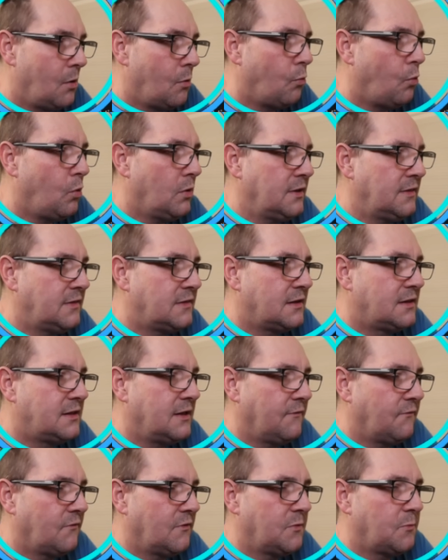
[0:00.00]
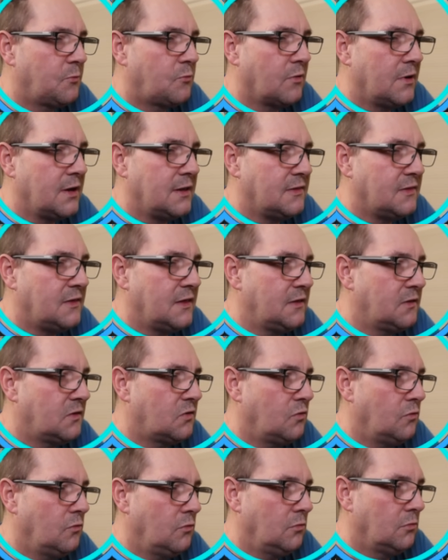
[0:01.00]
What is the difference between this
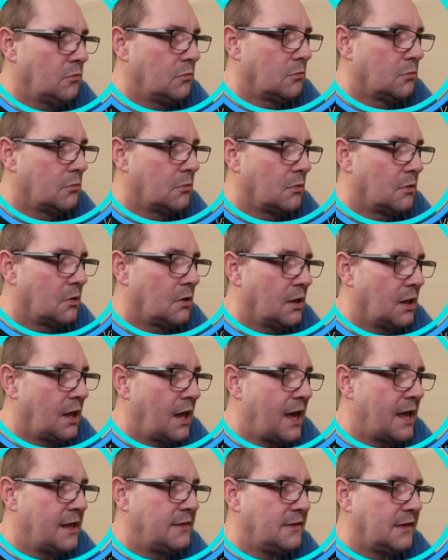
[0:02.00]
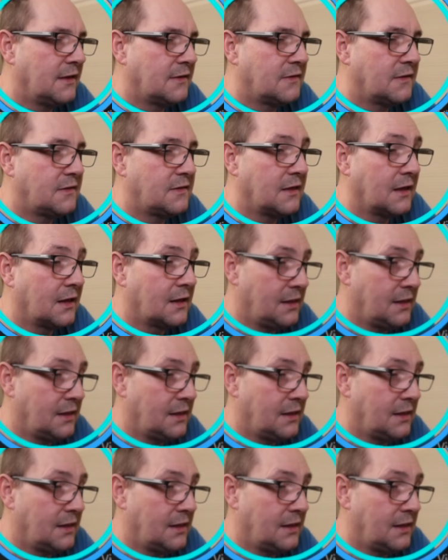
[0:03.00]
tool and the existing